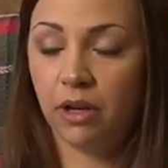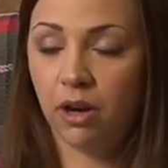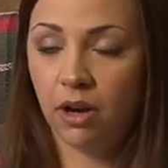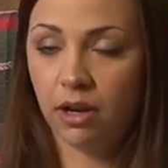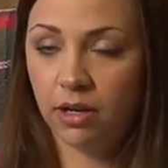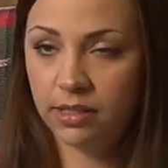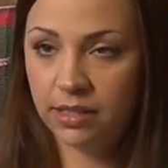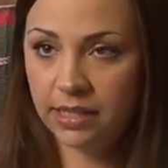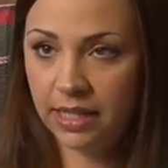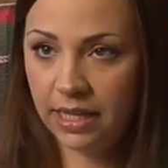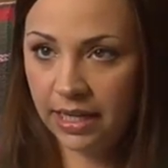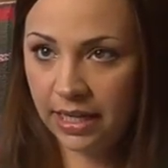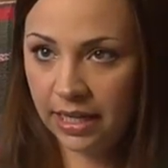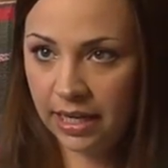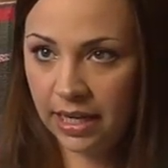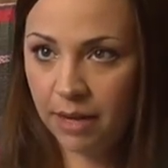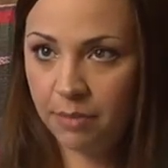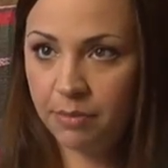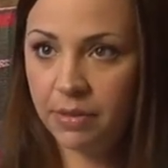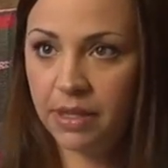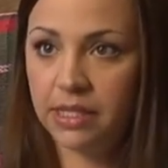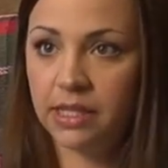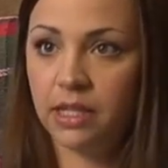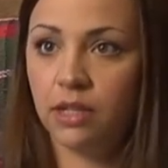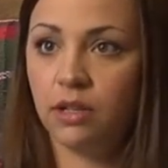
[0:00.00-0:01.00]
are setting it
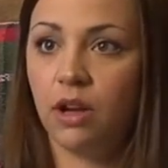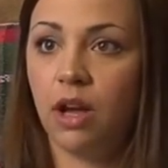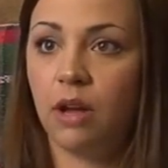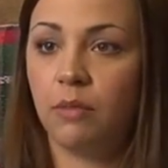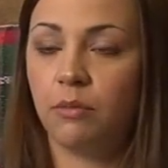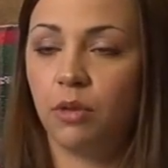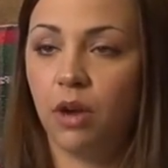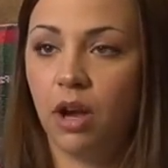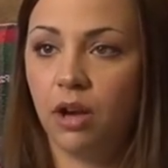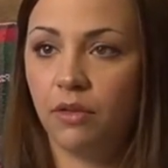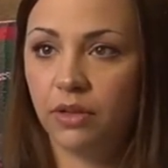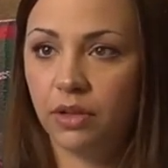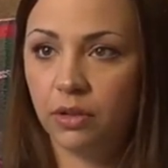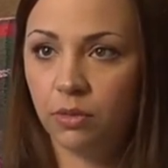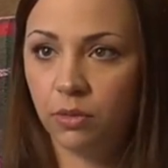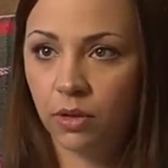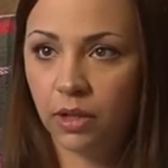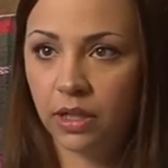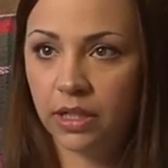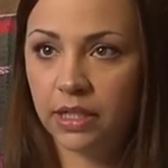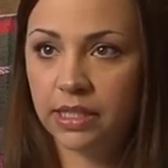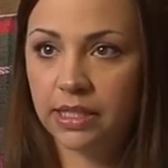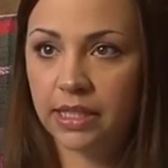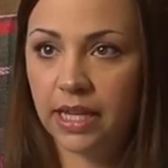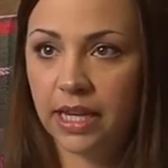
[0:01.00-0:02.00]
up as a nonprofit
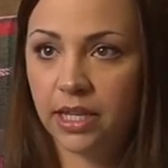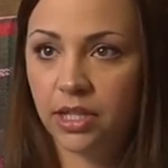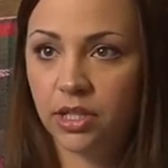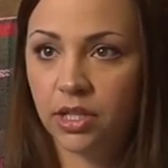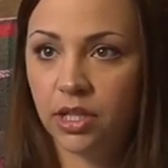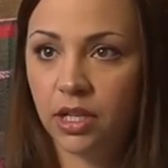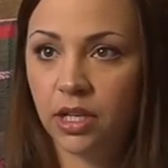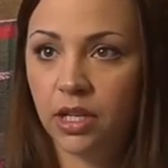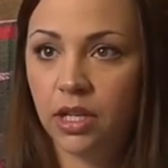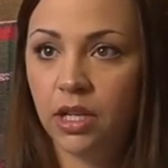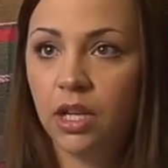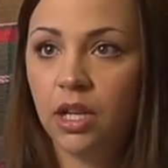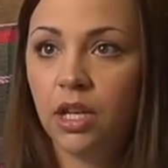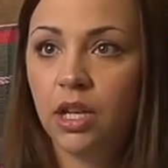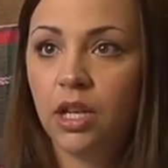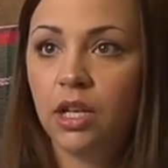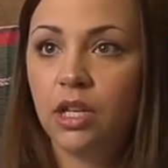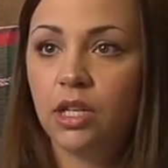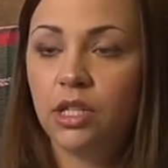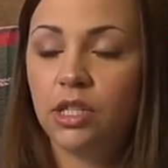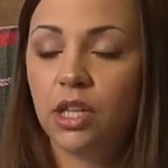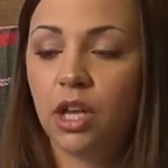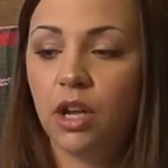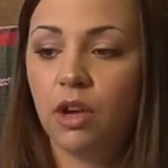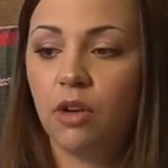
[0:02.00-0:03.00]
organization,
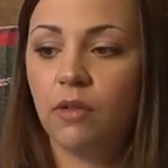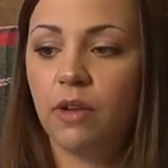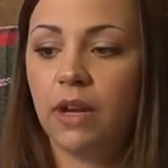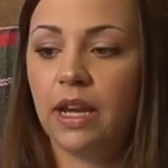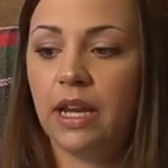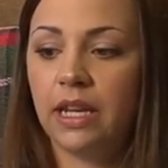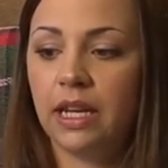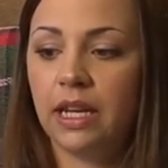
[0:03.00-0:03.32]
so